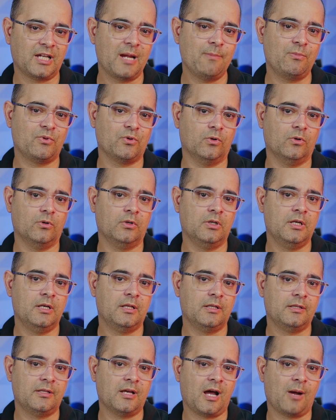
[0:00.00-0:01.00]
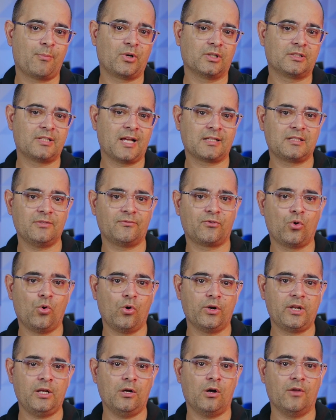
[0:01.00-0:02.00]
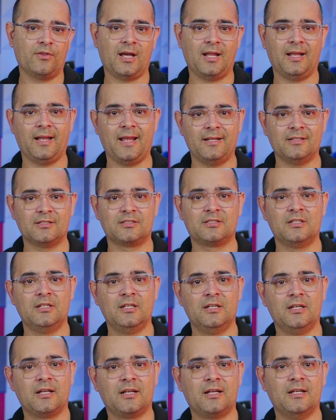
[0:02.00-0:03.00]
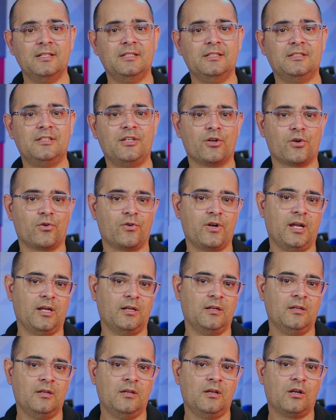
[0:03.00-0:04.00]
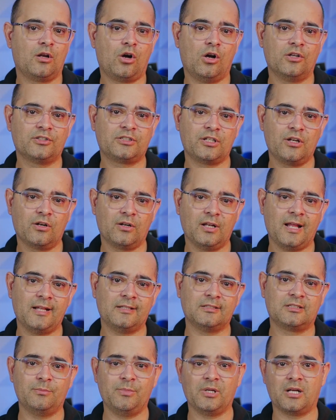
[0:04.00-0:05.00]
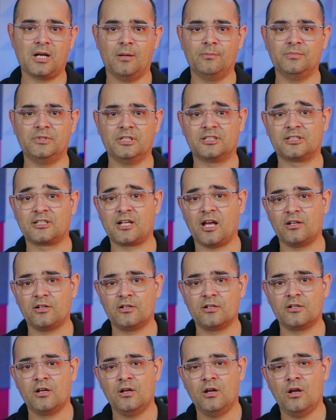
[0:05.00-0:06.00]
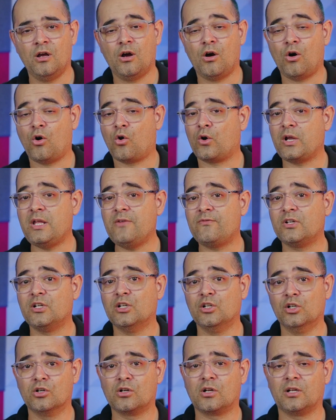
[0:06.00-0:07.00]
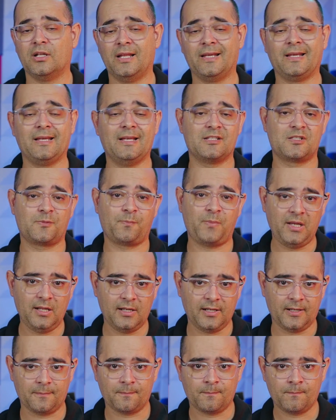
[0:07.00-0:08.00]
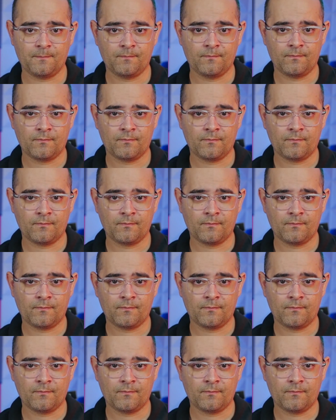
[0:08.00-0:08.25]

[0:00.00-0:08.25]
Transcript: a time though, that protective coating on that lens can deteriorate, causing your lens to become discolored or even look like it's peeling.